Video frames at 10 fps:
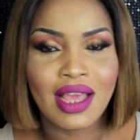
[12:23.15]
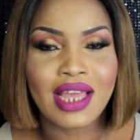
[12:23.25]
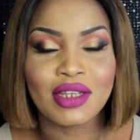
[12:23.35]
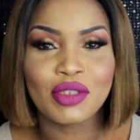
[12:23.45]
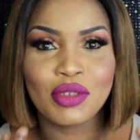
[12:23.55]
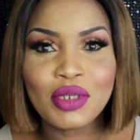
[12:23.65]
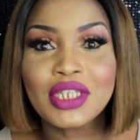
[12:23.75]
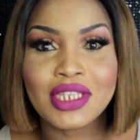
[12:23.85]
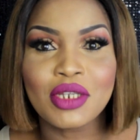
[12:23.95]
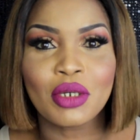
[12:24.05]
And as soon
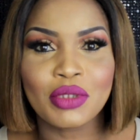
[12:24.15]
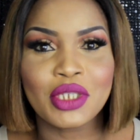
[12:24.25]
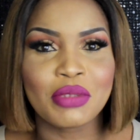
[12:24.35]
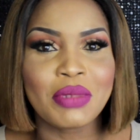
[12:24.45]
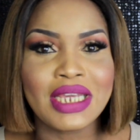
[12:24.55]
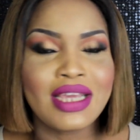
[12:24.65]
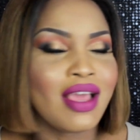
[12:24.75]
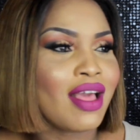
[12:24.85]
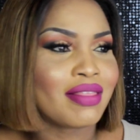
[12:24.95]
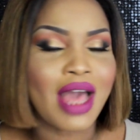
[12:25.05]
as he noticed me,
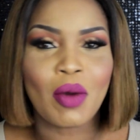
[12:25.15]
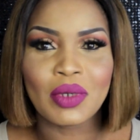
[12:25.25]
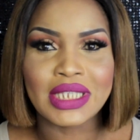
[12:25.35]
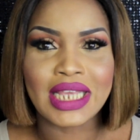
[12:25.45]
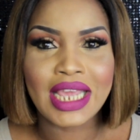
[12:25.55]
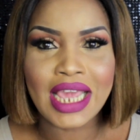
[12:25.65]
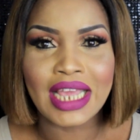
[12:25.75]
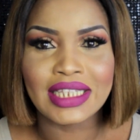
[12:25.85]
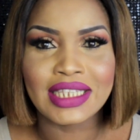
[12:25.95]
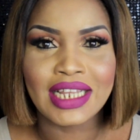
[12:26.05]
that was
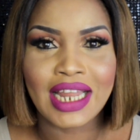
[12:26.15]
it.